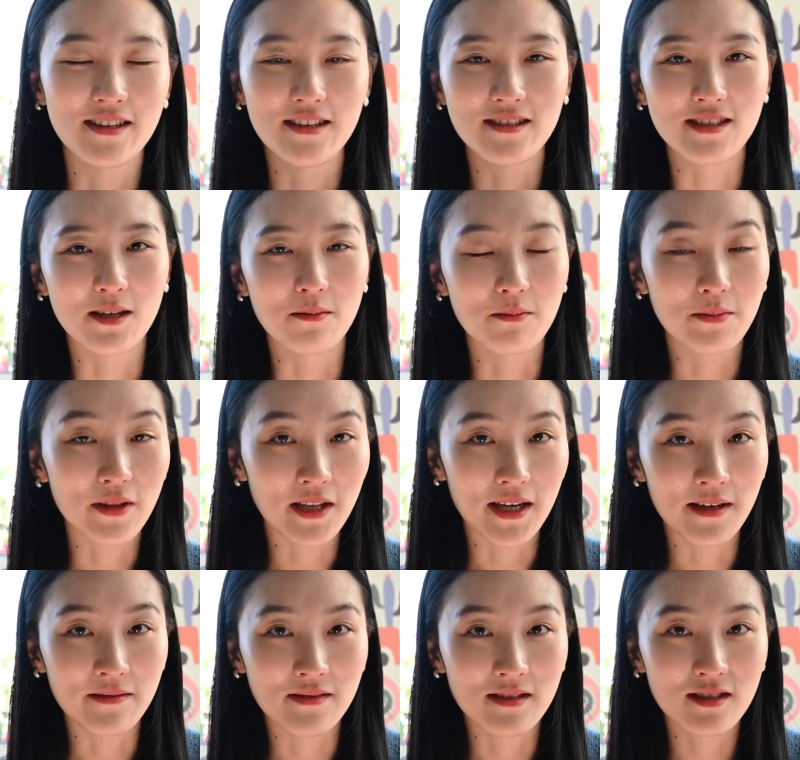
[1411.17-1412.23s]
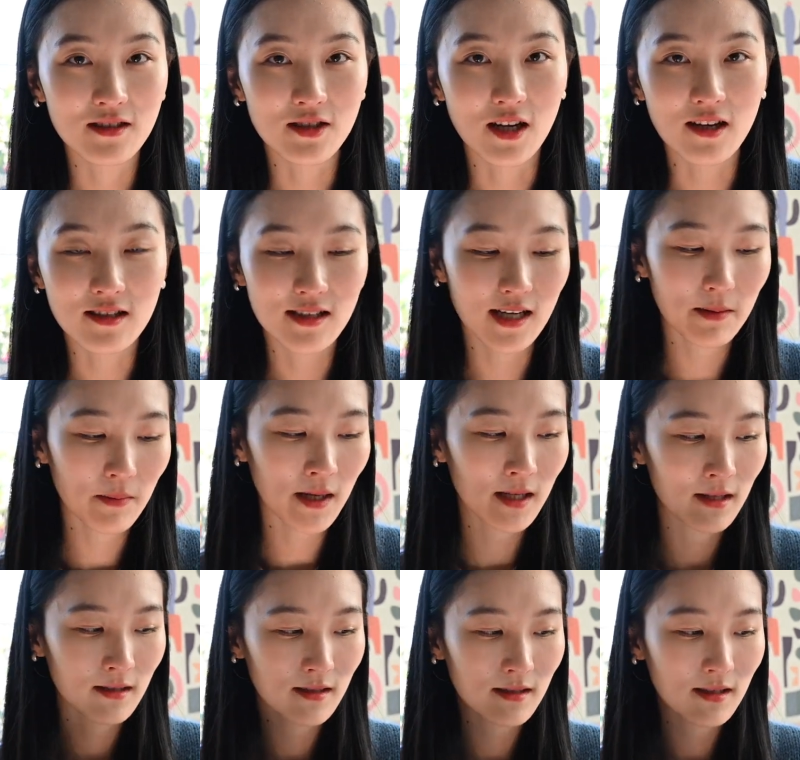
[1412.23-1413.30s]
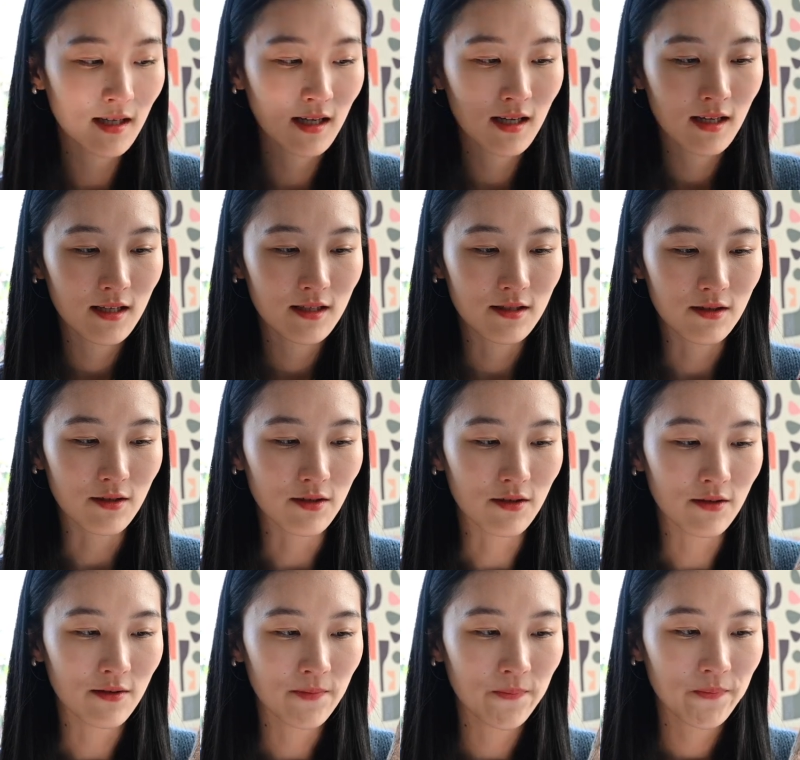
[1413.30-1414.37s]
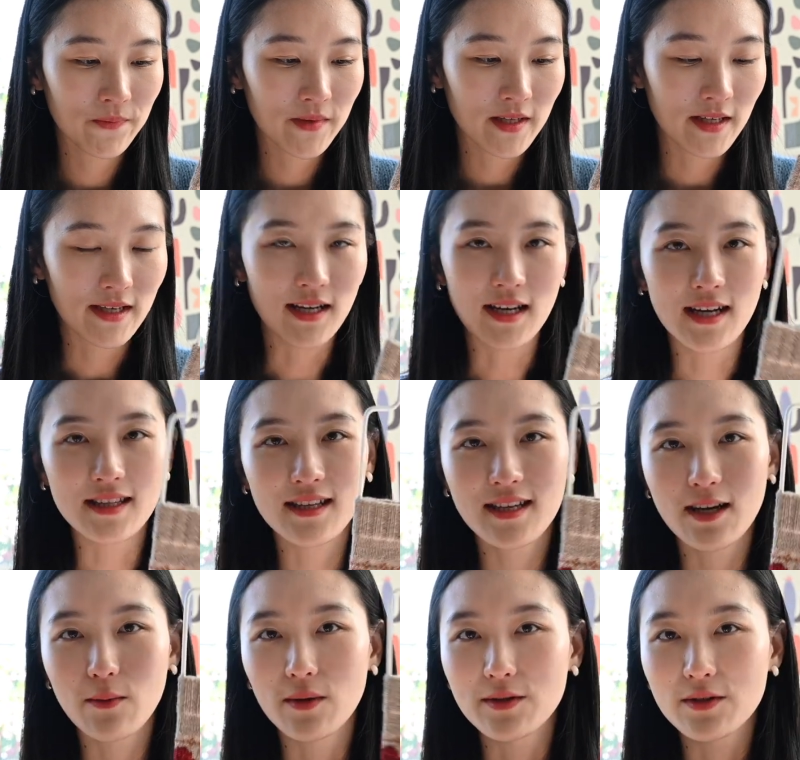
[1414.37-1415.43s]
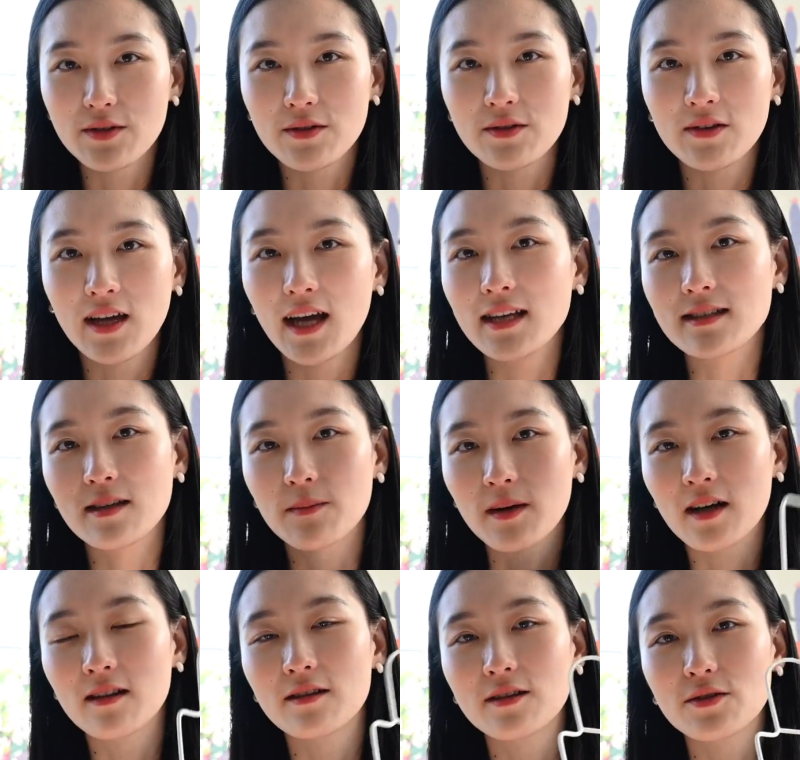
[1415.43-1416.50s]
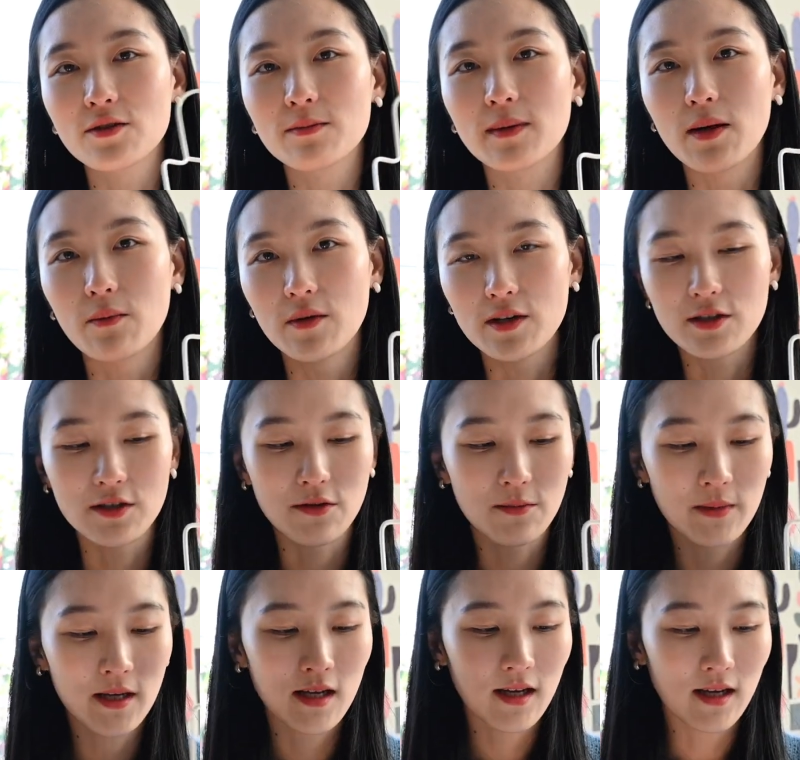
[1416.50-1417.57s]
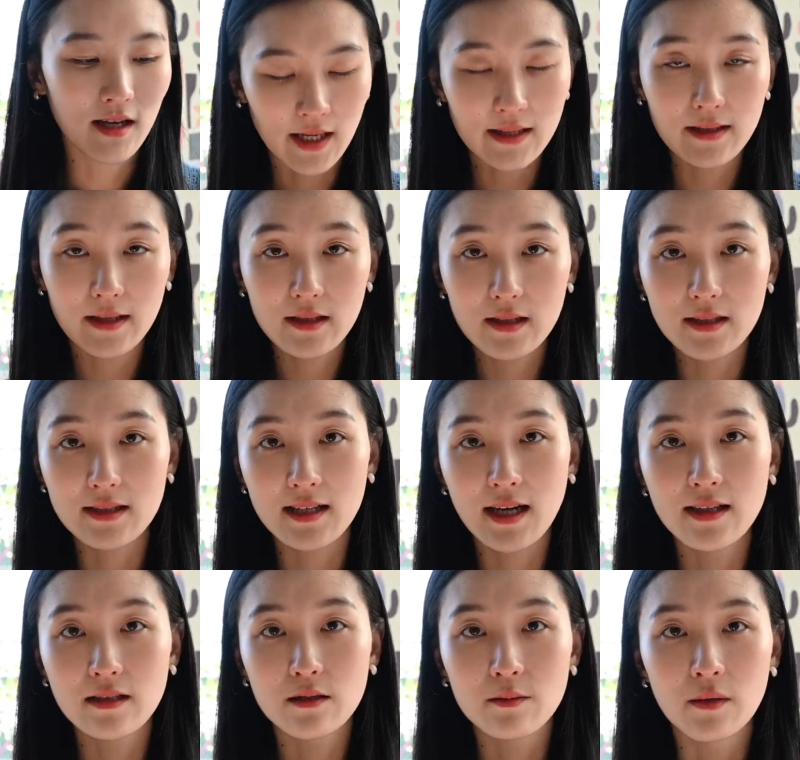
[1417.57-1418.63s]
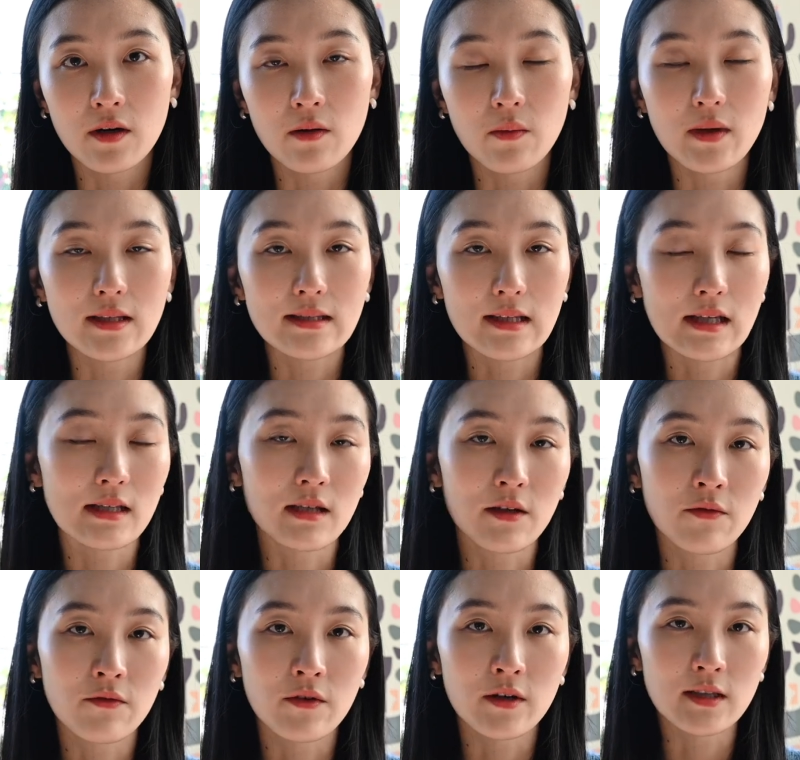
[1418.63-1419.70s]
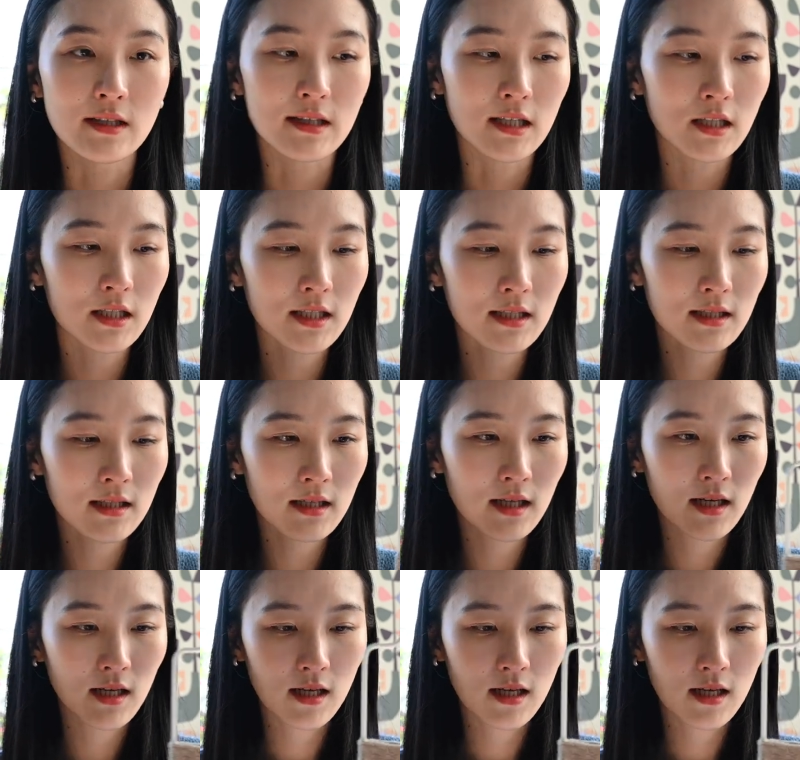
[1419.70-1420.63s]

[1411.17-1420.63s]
some plain stockinette patterns. So yeah, I think I want to add some color to my wardrobe. I knit the size small with 64 stitches.